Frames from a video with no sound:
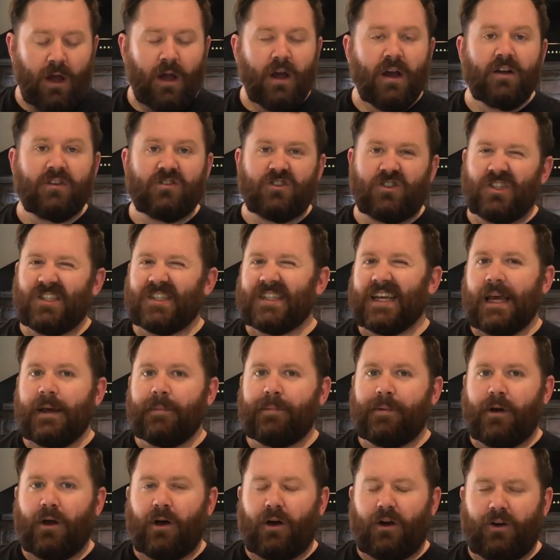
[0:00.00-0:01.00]
So just keep
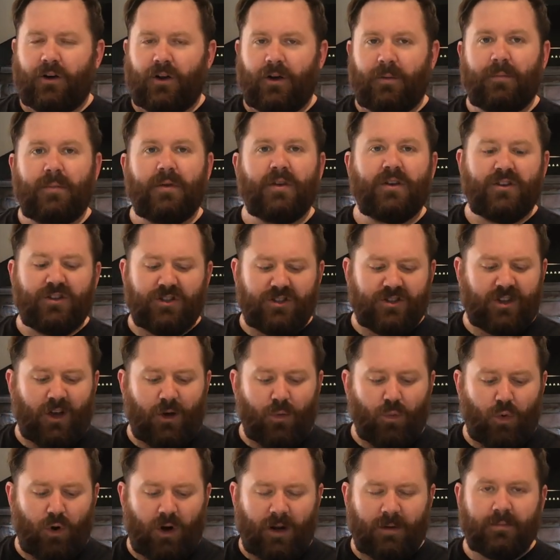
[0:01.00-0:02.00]
an eye on them. You just
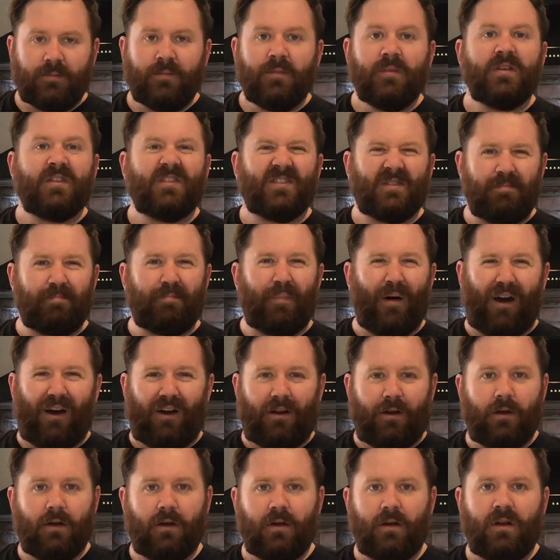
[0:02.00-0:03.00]
don't want them to
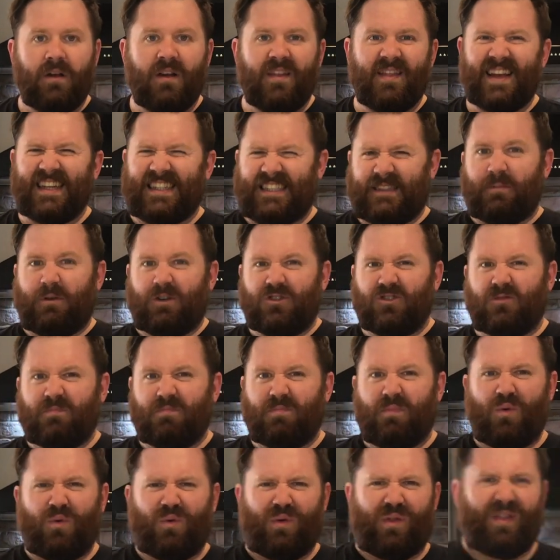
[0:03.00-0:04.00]
burn. That's the most
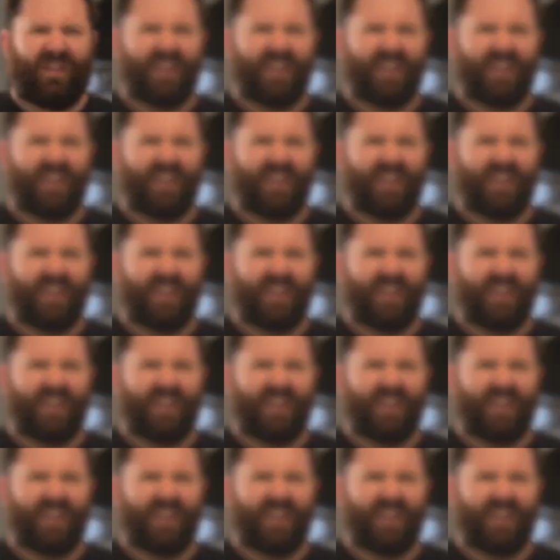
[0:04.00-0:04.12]
important